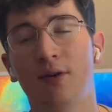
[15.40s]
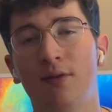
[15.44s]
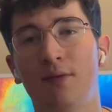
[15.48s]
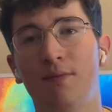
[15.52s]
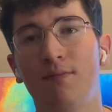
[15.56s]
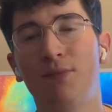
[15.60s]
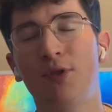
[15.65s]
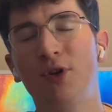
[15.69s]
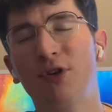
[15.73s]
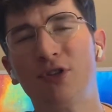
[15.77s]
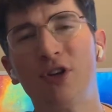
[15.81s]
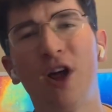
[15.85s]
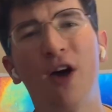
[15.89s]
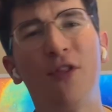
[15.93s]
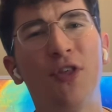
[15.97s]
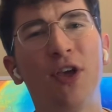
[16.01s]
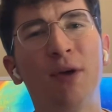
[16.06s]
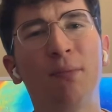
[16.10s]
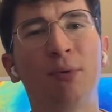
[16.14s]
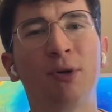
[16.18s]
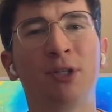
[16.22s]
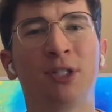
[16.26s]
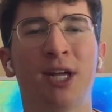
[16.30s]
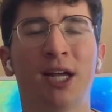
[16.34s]
there's
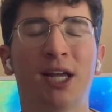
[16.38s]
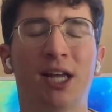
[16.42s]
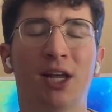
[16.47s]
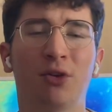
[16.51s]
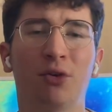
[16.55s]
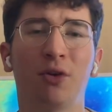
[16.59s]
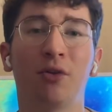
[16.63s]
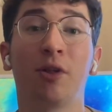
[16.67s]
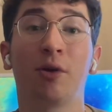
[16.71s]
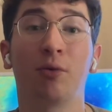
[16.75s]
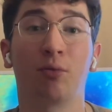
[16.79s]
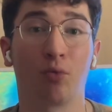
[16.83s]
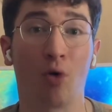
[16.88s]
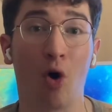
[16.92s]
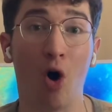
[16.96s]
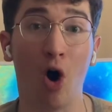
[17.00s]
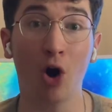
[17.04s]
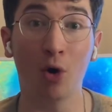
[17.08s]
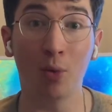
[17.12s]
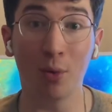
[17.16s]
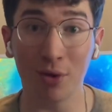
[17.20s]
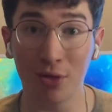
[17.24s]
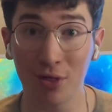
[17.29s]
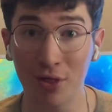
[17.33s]
nothing particularly
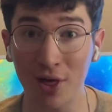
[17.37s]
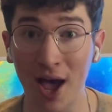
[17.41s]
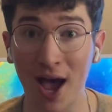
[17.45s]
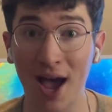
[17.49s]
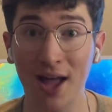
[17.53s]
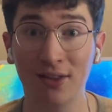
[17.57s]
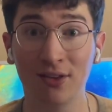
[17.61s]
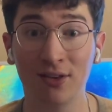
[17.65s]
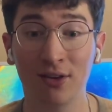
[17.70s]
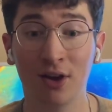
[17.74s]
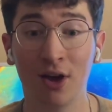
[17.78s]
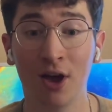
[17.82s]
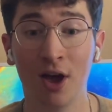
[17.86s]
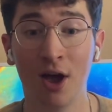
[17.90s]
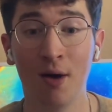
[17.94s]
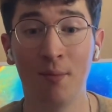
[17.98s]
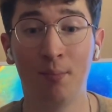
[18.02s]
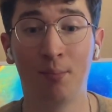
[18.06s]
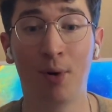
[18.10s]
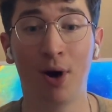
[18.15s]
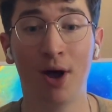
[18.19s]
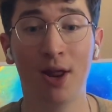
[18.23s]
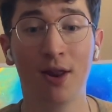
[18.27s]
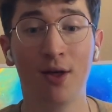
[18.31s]
wrong with that,
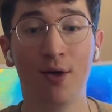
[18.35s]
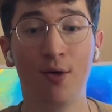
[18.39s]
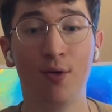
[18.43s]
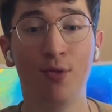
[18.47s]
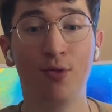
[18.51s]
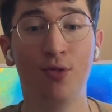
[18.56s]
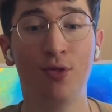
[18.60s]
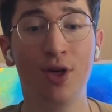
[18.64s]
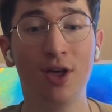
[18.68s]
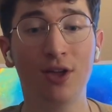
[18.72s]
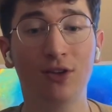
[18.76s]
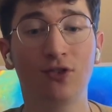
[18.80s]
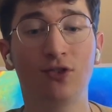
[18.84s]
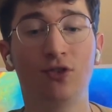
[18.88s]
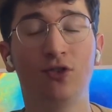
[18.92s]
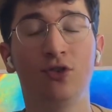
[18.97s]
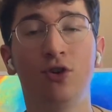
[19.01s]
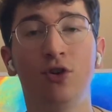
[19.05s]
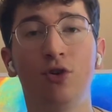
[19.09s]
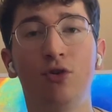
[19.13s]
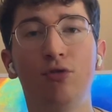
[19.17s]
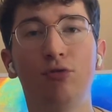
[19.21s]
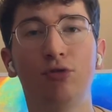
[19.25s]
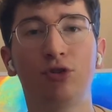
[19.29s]
but this
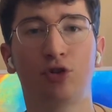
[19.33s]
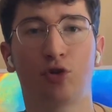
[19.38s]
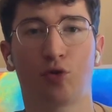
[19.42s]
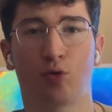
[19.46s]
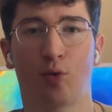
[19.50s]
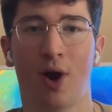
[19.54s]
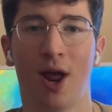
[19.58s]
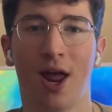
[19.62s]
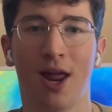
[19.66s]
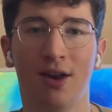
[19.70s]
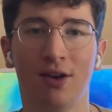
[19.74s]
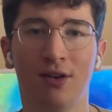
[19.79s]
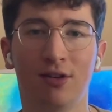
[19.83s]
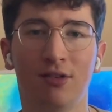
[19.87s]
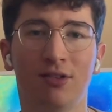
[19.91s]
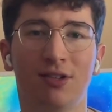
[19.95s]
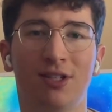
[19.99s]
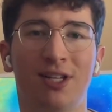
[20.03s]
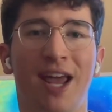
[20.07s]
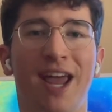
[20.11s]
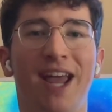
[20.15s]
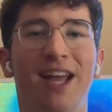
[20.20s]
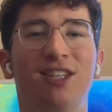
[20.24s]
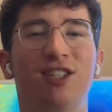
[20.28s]
new trend
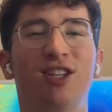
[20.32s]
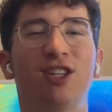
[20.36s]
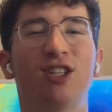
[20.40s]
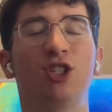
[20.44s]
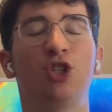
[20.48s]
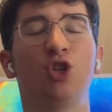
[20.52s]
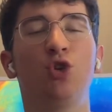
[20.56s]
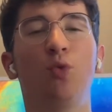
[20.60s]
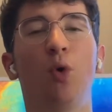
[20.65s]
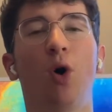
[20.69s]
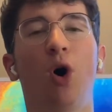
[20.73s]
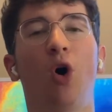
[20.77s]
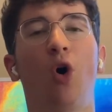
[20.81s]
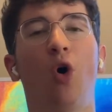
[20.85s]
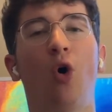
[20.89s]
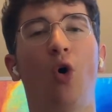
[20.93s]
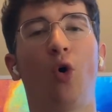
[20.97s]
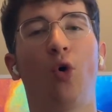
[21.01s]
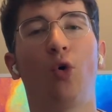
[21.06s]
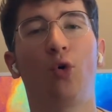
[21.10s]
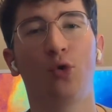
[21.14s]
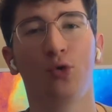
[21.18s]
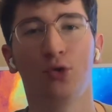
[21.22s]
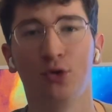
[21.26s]
takes it to a
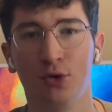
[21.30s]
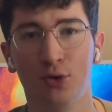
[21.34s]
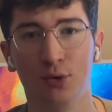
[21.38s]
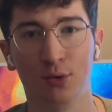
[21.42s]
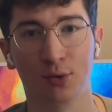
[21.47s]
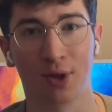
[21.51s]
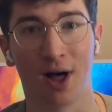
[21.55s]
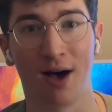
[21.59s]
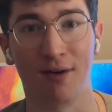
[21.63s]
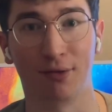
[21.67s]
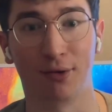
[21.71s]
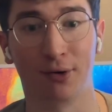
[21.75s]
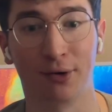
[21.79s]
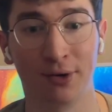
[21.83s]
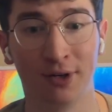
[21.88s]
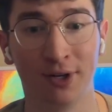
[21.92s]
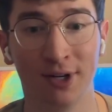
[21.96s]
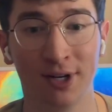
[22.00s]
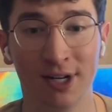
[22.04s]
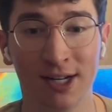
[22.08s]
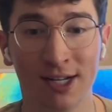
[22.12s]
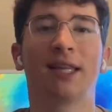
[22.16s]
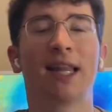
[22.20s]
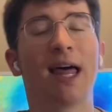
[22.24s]
whole new level.
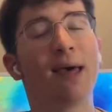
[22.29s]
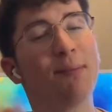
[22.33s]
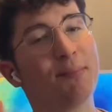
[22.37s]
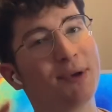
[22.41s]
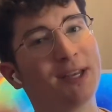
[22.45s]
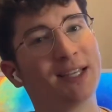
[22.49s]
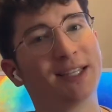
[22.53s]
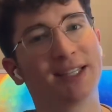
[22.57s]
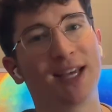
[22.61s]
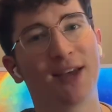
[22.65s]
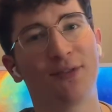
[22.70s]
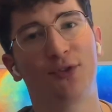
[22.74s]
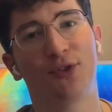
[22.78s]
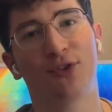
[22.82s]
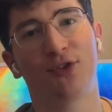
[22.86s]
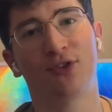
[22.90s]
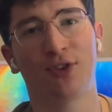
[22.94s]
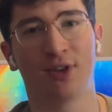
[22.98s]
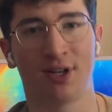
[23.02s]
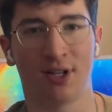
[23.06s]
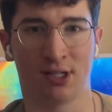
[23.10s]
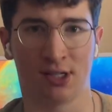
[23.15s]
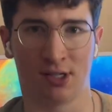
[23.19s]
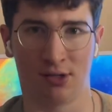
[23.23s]
Let me set the
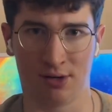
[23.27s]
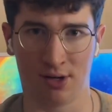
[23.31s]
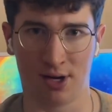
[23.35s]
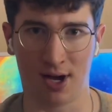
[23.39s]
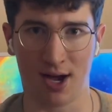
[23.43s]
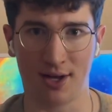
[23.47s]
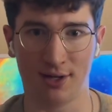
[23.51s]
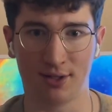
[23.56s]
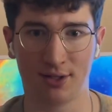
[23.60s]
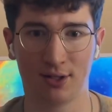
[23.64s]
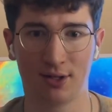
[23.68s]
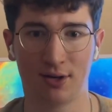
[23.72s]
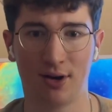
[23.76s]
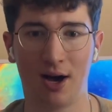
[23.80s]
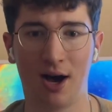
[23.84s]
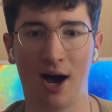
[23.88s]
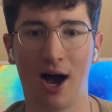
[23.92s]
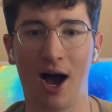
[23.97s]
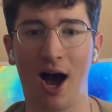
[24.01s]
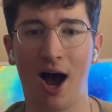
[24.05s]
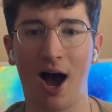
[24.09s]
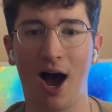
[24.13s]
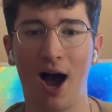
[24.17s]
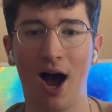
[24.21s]
scene to you guys.
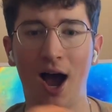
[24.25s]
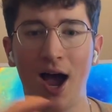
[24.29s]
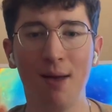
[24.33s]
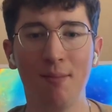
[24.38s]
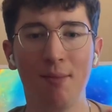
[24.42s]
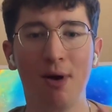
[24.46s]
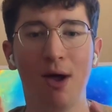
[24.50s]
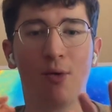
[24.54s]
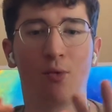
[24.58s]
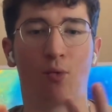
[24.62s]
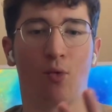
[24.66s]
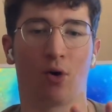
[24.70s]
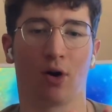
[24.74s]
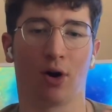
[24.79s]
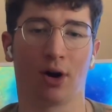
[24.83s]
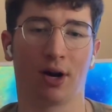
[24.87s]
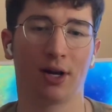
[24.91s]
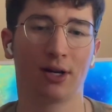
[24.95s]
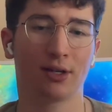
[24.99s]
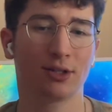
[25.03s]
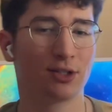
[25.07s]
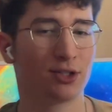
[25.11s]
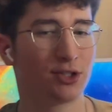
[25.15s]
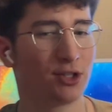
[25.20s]
I'm at
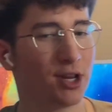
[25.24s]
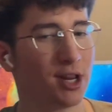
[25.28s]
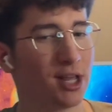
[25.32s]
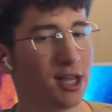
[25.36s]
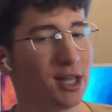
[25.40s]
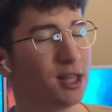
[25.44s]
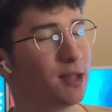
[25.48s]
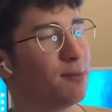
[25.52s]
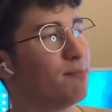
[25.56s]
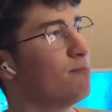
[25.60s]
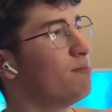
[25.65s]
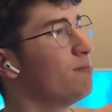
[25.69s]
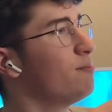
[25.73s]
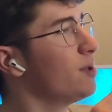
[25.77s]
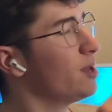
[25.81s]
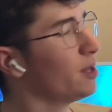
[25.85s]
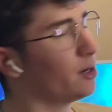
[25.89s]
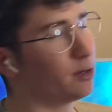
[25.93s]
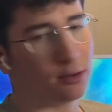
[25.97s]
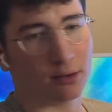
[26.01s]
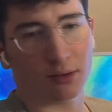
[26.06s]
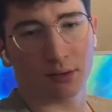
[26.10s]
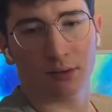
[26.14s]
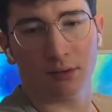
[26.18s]
work, sitting in the
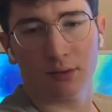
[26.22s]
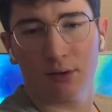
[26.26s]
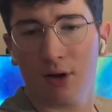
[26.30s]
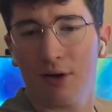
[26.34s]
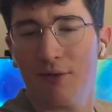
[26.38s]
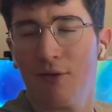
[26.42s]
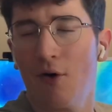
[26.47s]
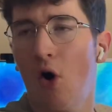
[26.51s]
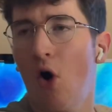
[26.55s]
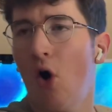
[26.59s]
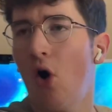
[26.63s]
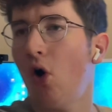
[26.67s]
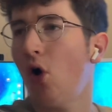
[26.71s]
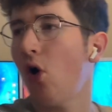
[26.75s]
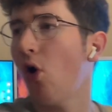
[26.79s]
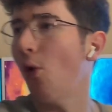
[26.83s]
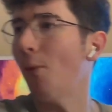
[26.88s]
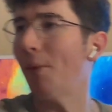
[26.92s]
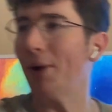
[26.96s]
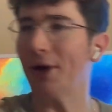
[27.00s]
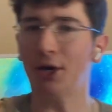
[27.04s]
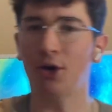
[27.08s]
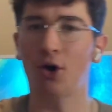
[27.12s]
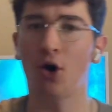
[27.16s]
middle of all
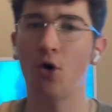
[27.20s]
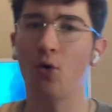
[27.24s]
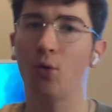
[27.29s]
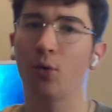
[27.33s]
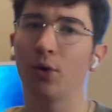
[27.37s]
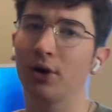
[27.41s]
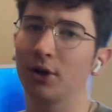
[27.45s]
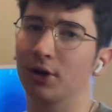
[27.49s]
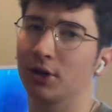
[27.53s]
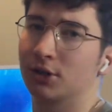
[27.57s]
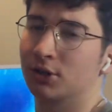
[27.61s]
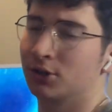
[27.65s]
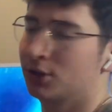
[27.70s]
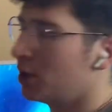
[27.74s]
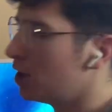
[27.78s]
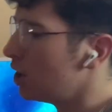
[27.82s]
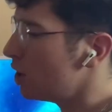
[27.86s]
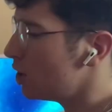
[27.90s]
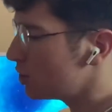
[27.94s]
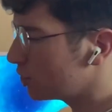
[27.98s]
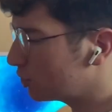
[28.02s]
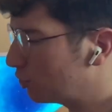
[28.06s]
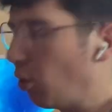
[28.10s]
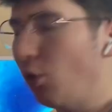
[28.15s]
my coworkers,
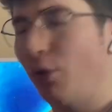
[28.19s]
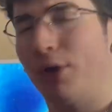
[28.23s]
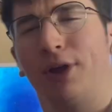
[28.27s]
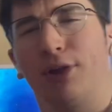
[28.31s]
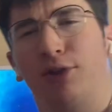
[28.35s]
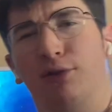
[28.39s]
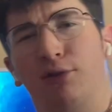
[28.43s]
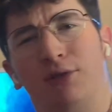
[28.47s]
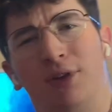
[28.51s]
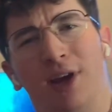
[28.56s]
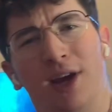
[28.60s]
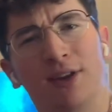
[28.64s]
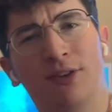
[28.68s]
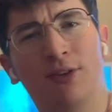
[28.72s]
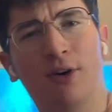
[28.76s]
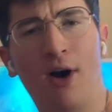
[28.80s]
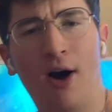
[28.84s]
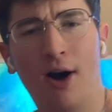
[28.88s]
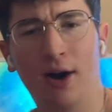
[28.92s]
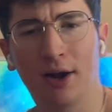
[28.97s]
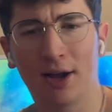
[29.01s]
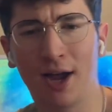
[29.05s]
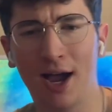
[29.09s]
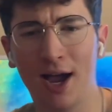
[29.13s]
scrolling through
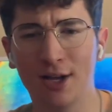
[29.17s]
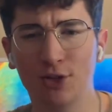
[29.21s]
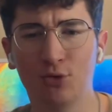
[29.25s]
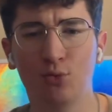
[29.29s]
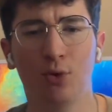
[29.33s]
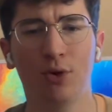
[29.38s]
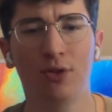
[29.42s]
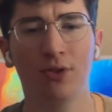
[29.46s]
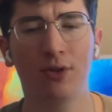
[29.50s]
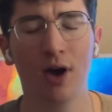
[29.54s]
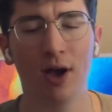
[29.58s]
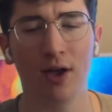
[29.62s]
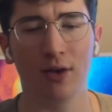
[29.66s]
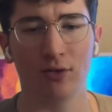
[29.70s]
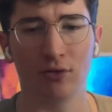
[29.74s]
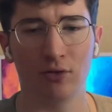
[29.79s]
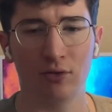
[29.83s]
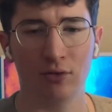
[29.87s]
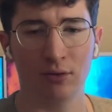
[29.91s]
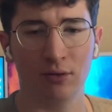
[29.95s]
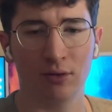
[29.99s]
TikTok, as one does.